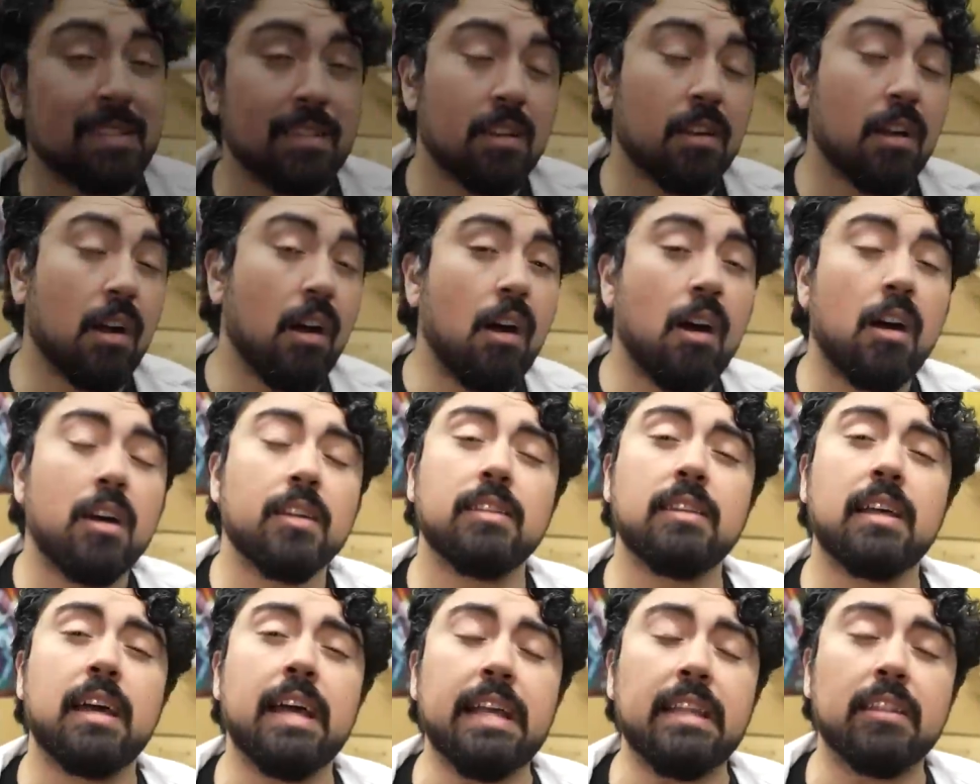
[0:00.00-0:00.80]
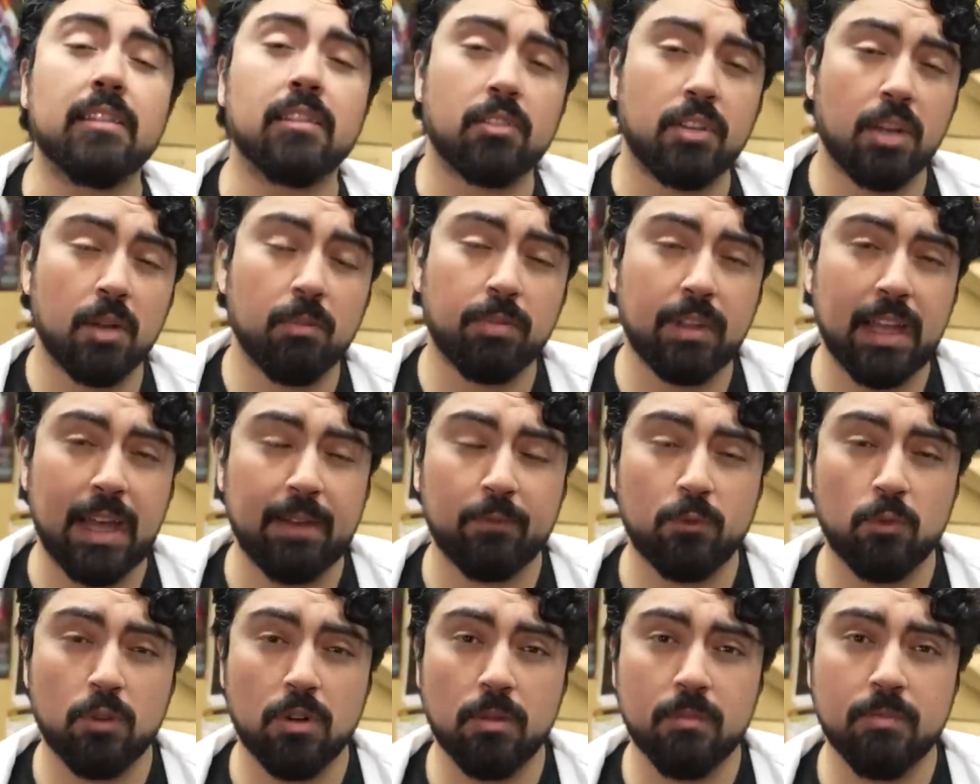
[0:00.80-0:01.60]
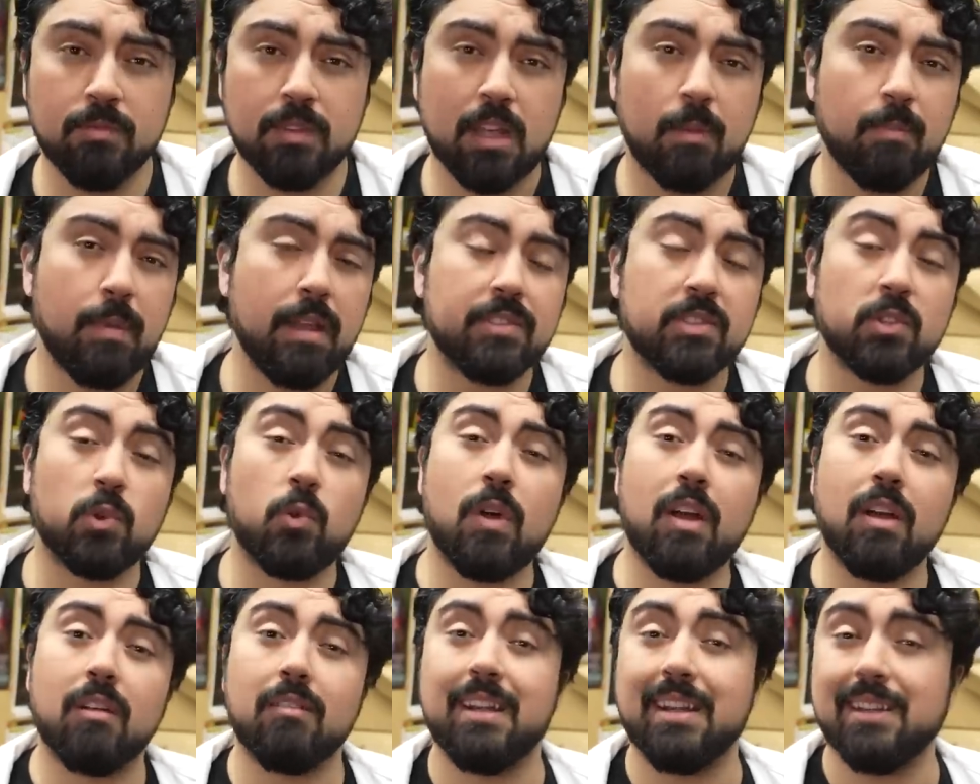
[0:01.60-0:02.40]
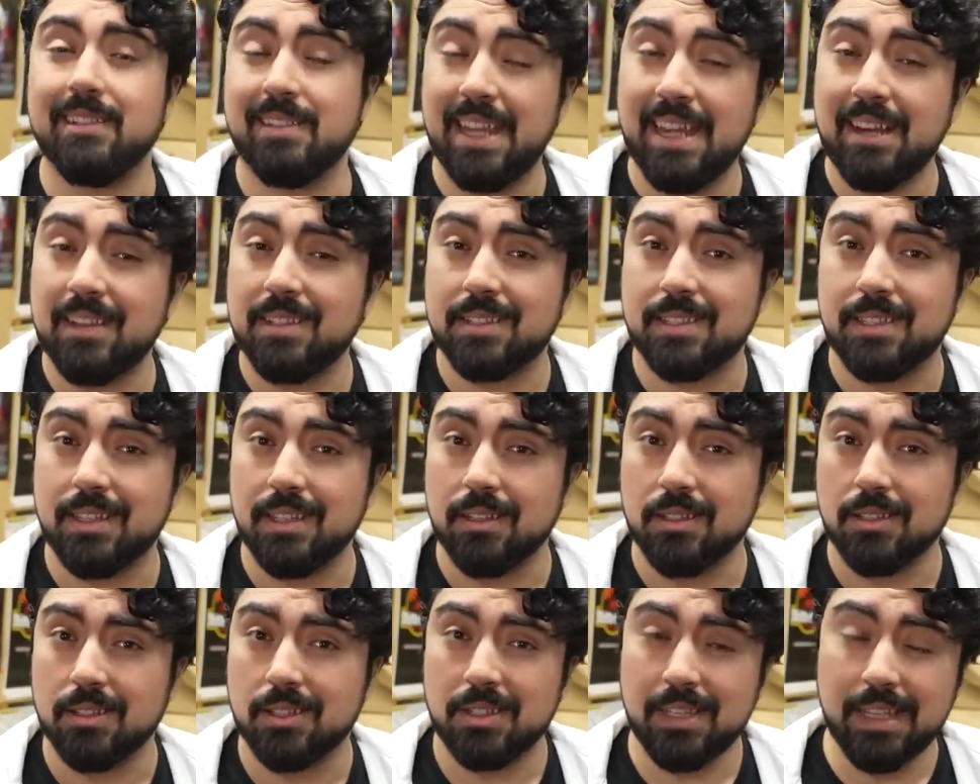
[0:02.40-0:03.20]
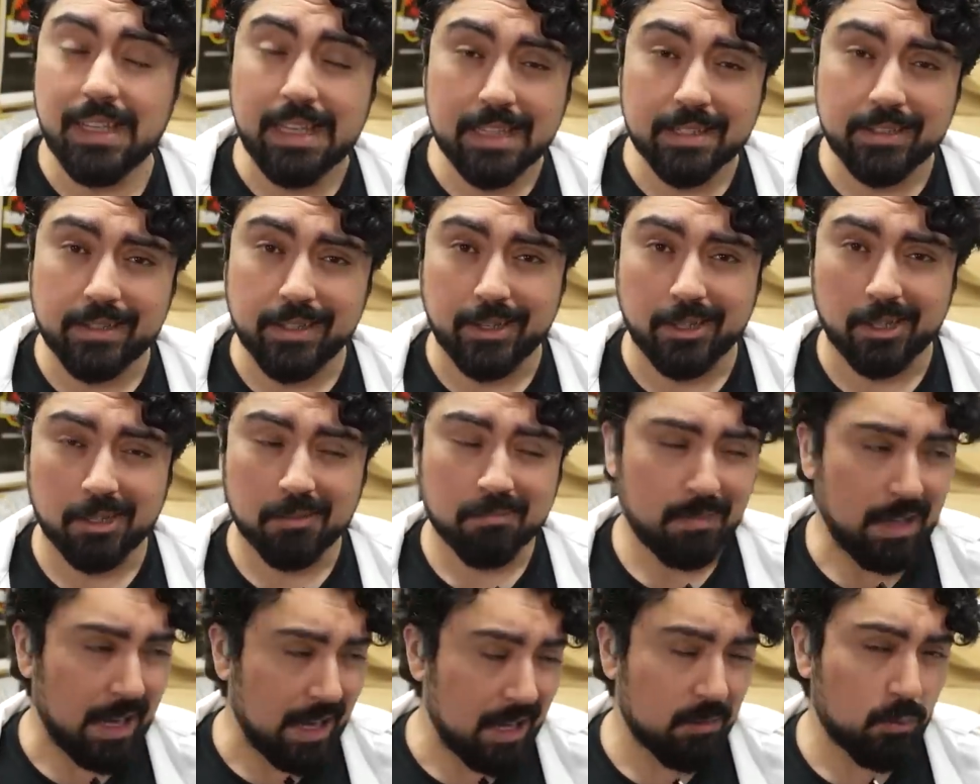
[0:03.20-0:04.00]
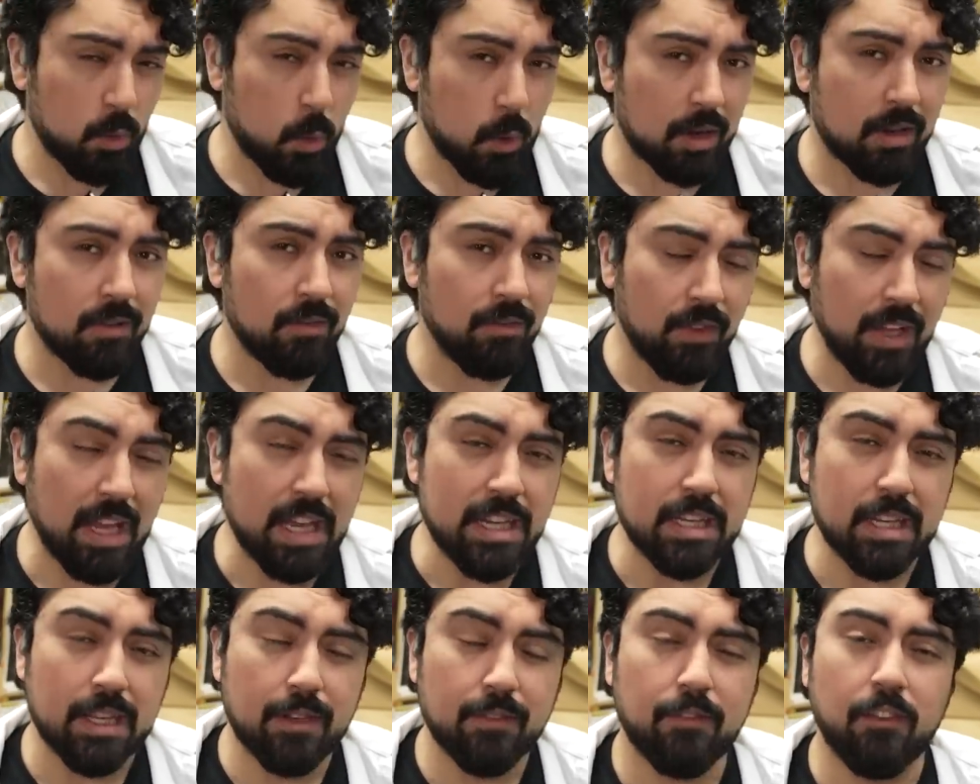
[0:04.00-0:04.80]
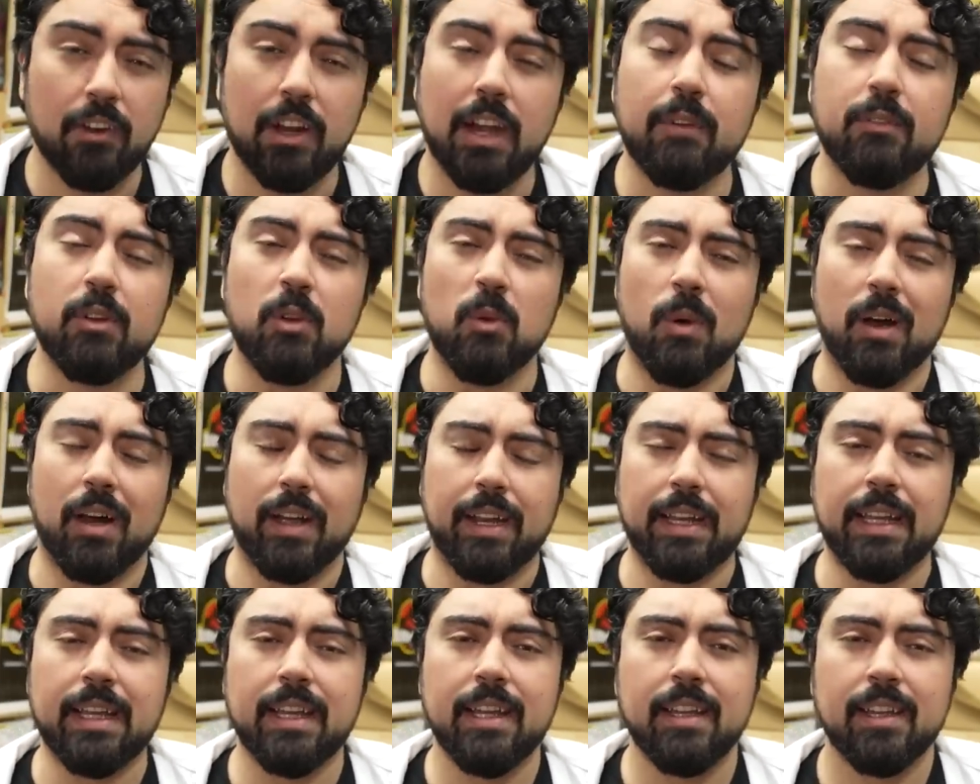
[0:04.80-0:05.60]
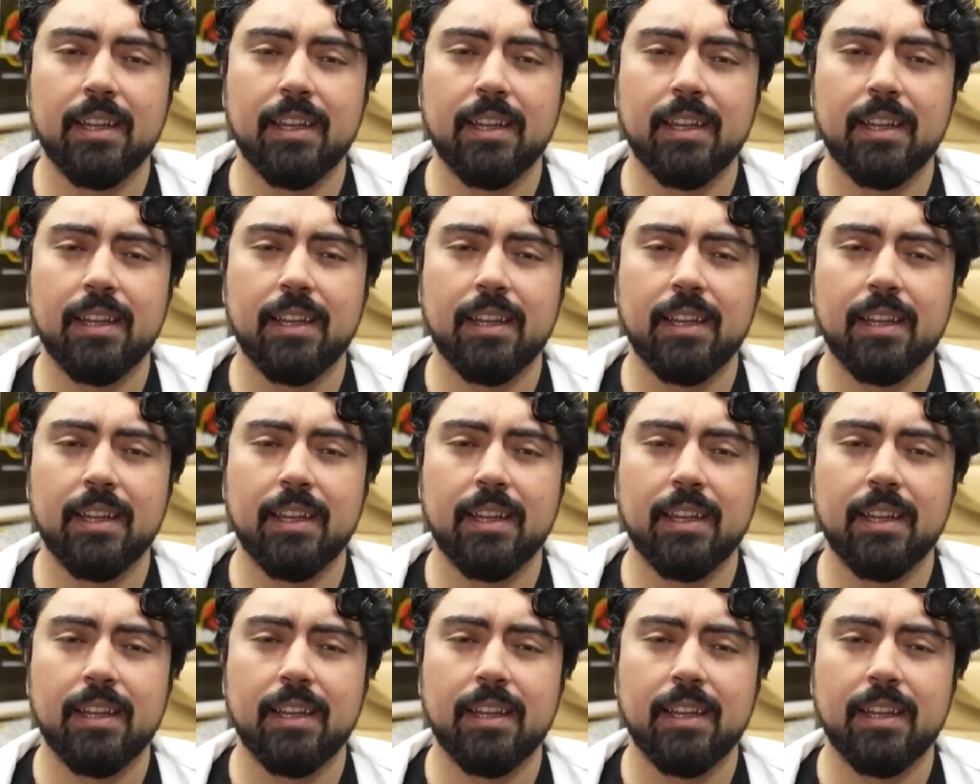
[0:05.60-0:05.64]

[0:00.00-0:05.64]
is an online learning platform that makes acquiring data skills easier and more convenient for everyone.